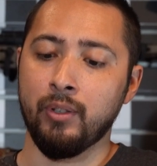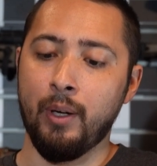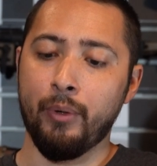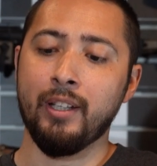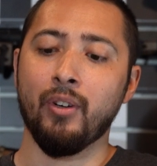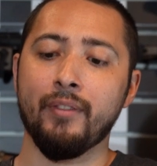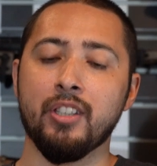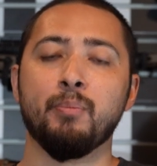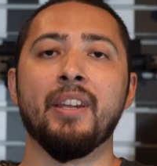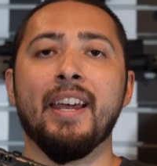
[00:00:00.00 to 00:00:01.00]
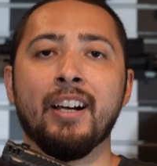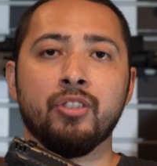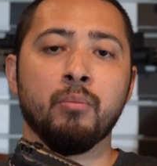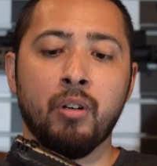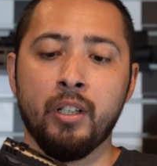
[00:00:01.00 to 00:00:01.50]
so that way they don't have to spend
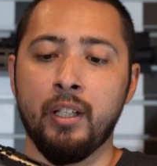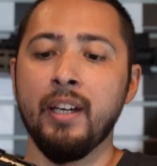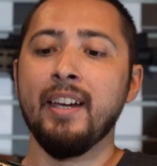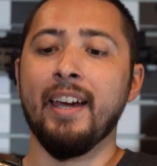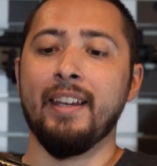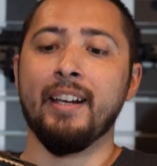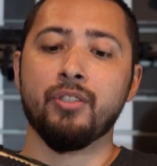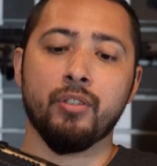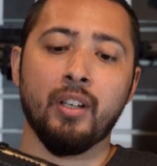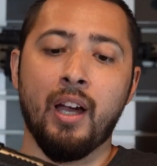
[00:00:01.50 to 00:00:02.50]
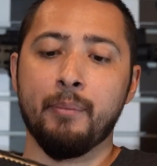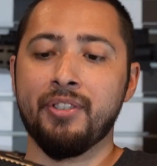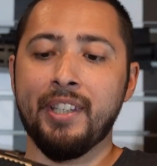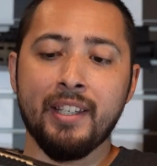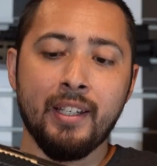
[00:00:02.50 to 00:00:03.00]
extra money and extra time
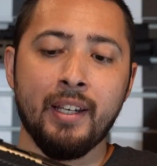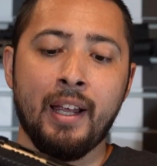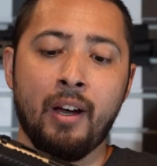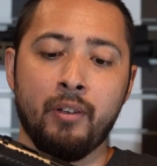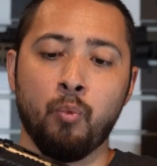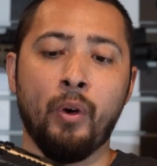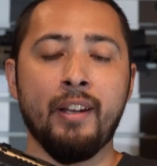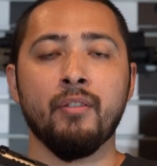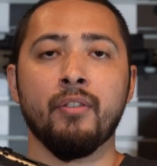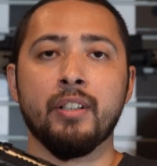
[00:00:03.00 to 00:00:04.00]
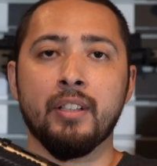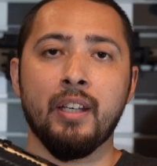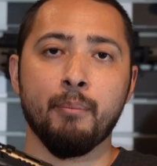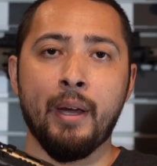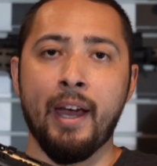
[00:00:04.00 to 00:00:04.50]
sending it out and waiting for it to
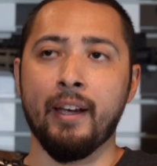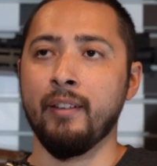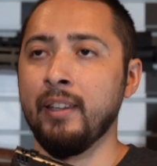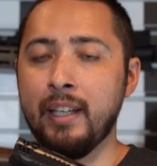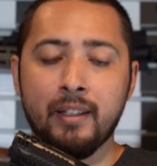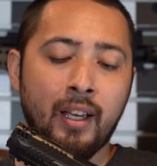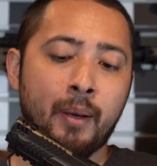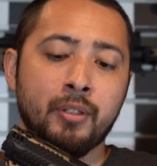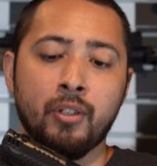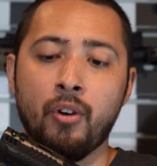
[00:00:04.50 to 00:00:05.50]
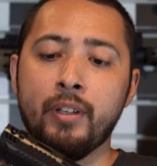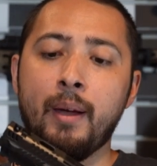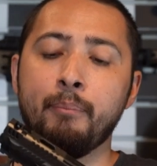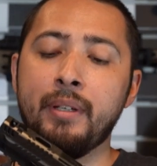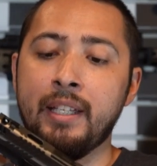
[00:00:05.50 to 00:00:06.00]
get back and lead times and all
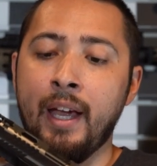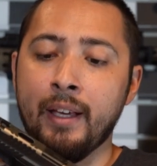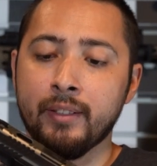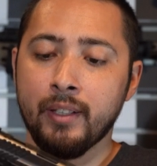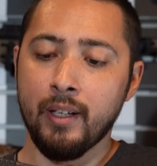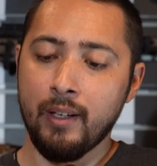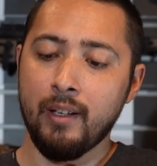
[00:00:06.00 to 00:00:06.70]
that BS.